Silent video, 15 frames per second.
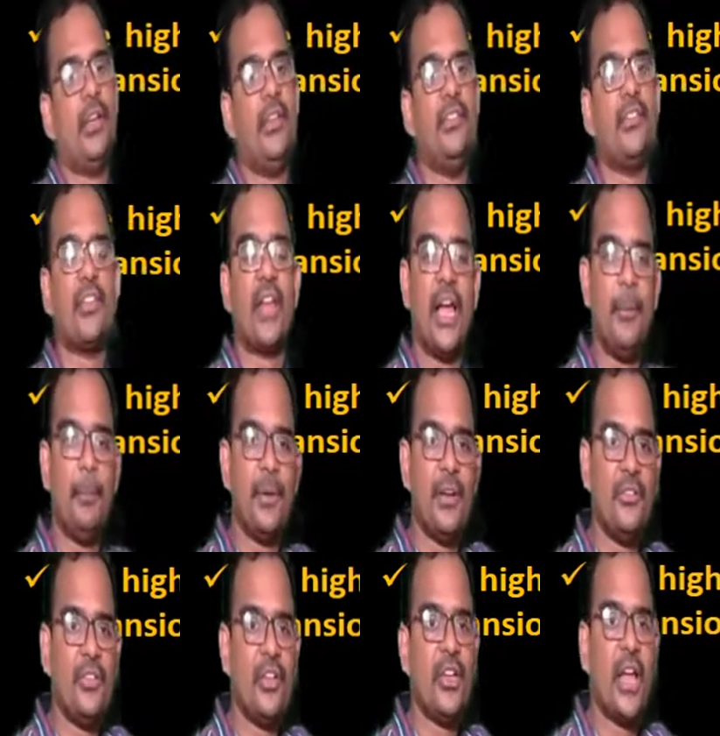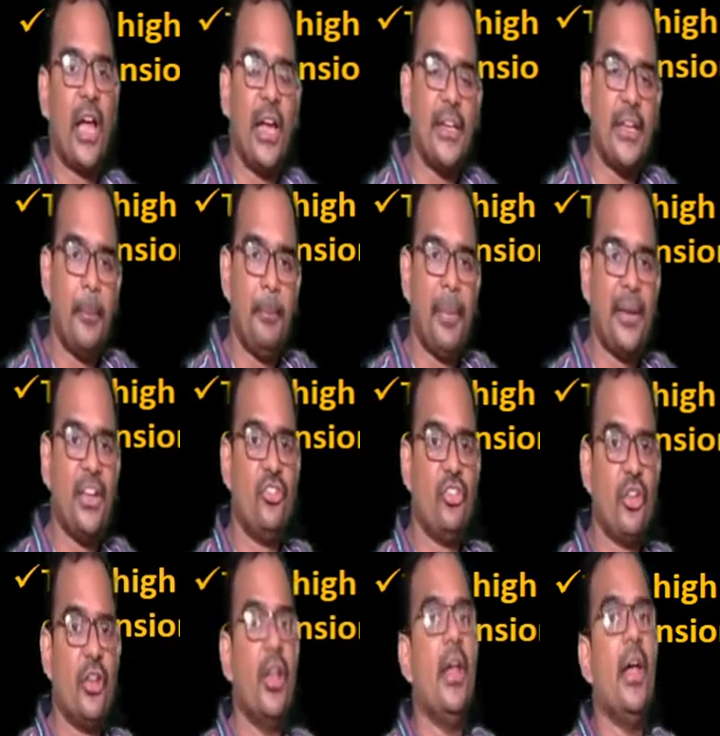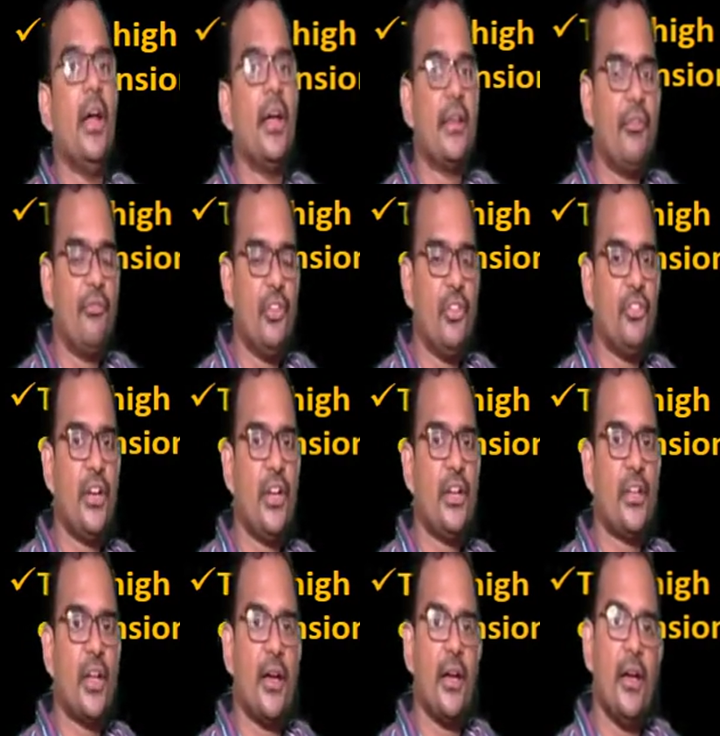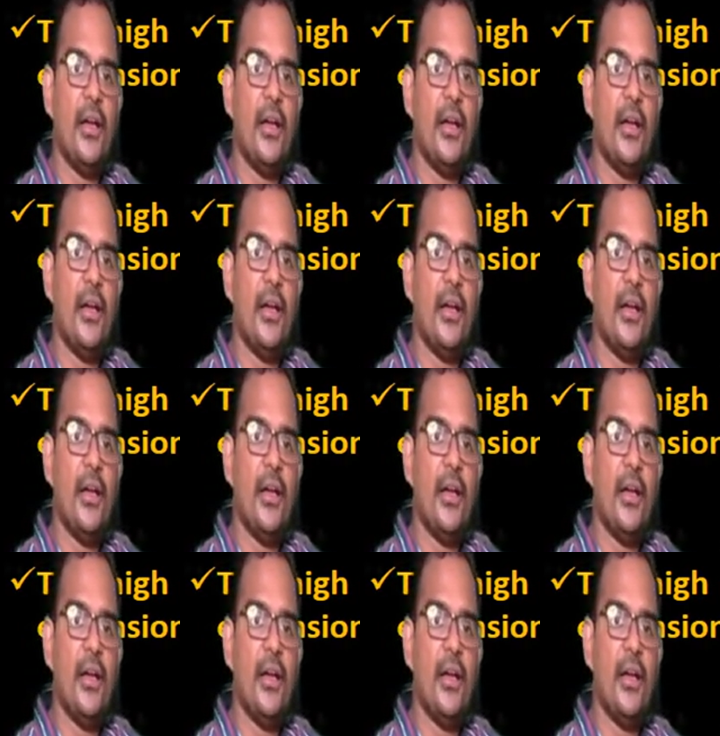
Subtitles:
That is, this high pressure and high temperature refrigerant